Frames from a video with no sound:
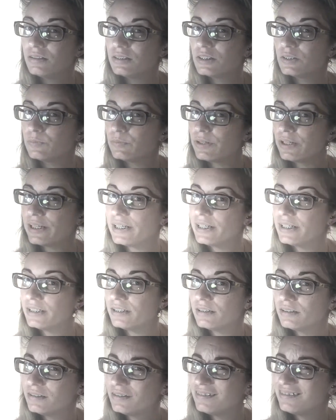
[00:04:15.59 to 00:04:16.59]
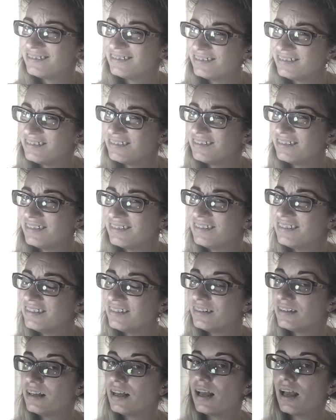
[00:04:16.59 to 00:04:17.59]
Spray it.
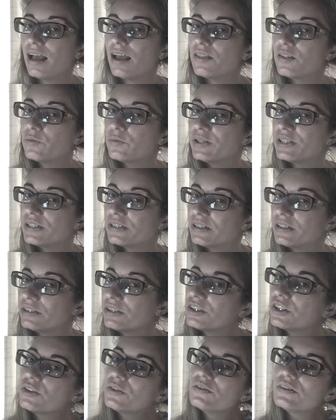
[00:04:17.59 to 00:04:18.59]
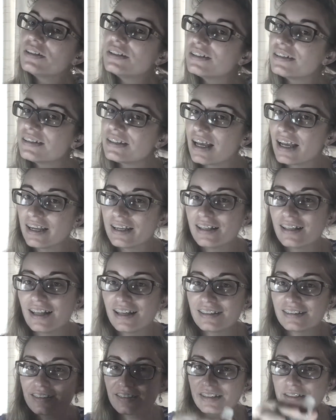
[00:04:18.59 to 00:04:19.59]
And the reason I chose this
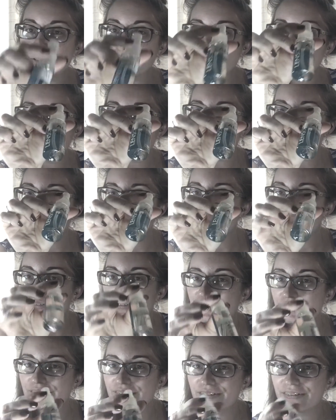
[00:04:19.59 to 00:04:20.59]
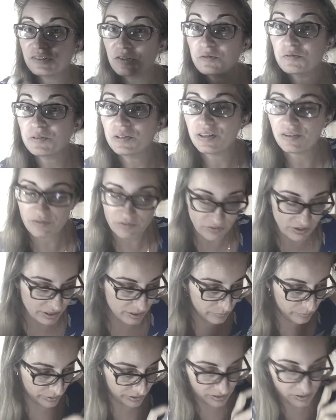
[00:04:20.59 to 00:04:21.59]
eyeglass cleaner bottle is because it's a really
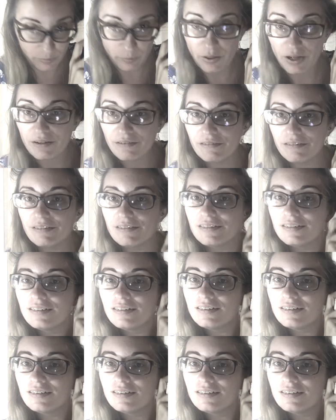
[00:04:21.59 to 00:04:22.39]
fine mist bottle.